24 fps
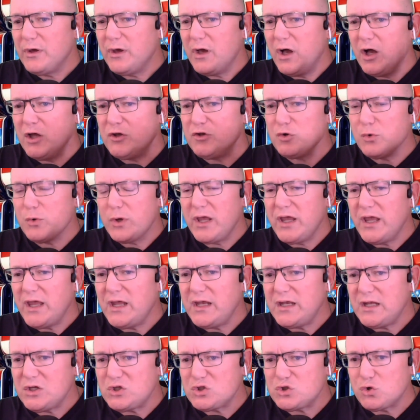under
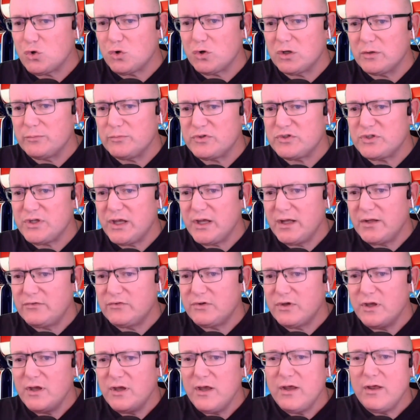any circumstance.
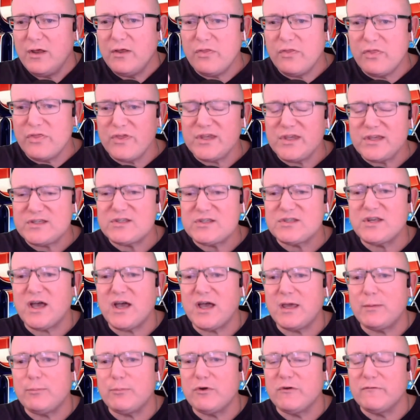This
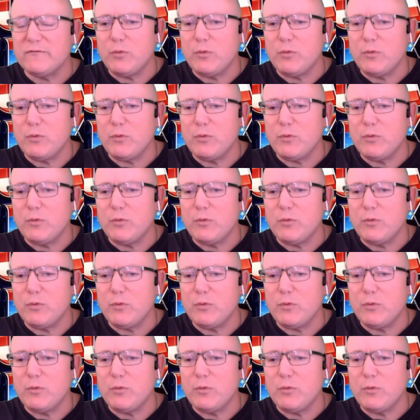type of